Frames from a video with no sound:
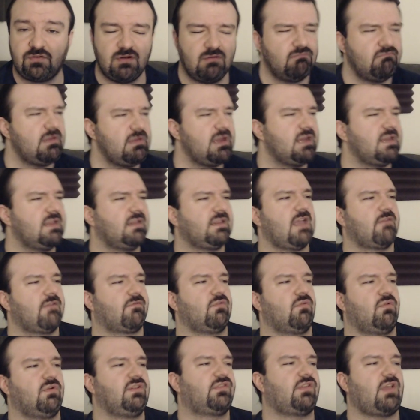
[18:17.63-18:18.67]
And immediately
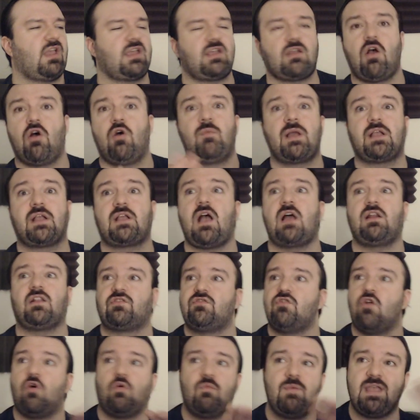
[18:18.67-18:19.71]
everyone is like, oh my God,
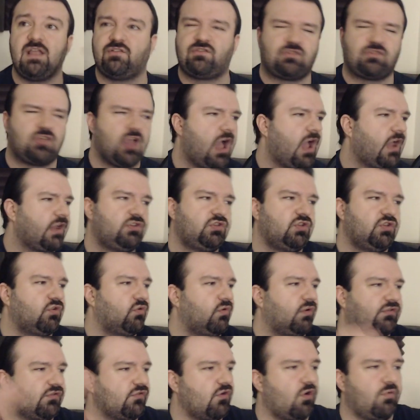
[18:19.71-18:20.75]
it's No Man's Sky 2.
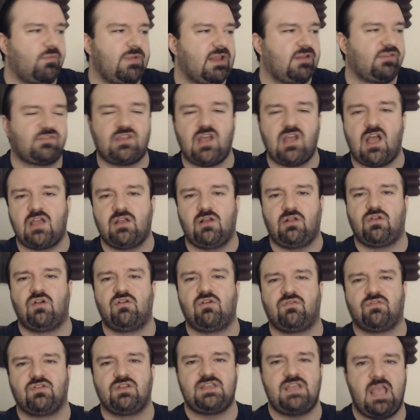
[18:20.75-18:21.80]
It's No Man's Sky all
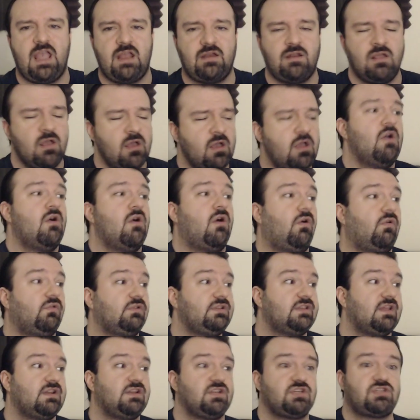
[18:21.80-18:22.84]
over again.
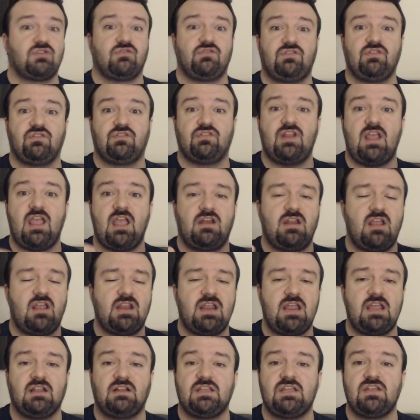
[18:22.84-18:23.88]
Only then it shows there's an, an,
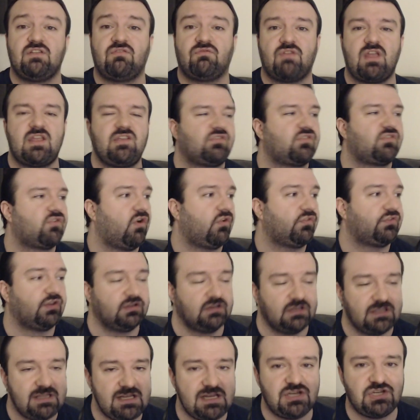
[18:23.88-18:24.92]
alien race called the
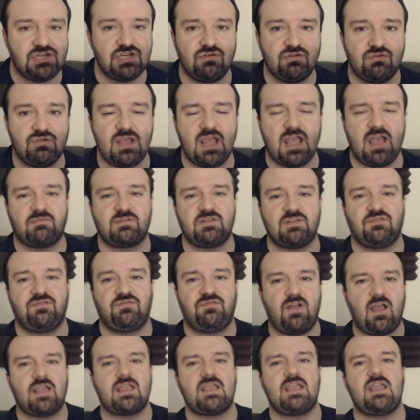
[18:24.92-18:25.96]
Legion who you have to
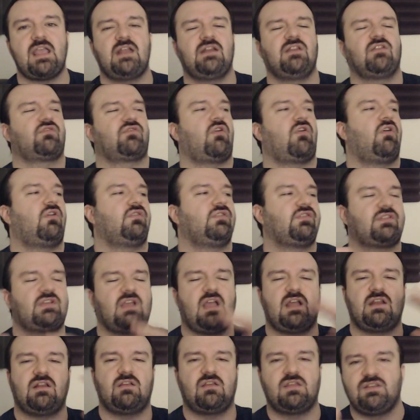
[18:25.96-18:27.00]
fight, and there's all this
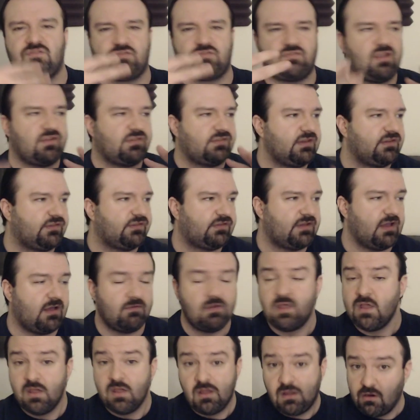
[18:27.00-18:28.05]
kind of interesting
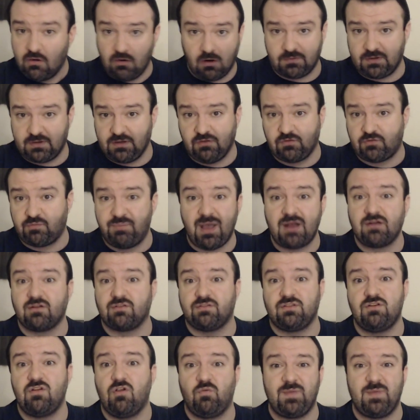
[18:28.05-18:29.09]
stuff. It already looks better
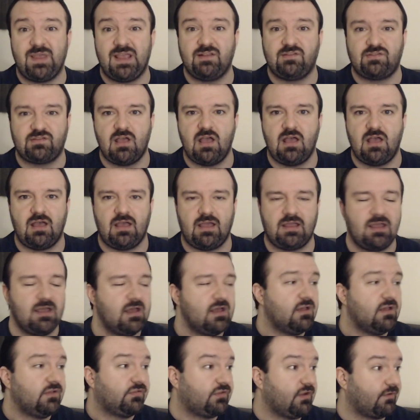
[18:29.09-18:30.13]
than No Man's Sky.
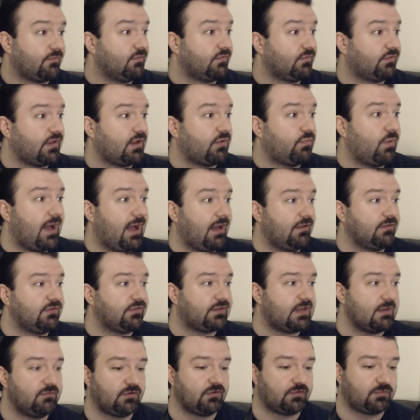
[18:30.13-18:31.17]
So everyone's like, wow, this
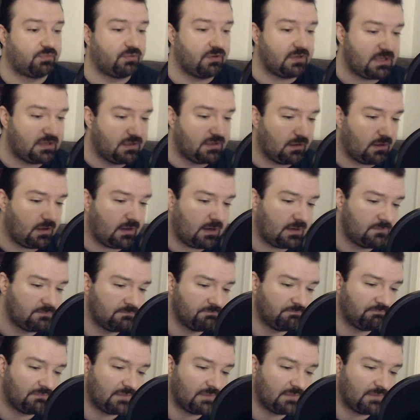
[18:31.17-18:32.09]
game looks pretty good.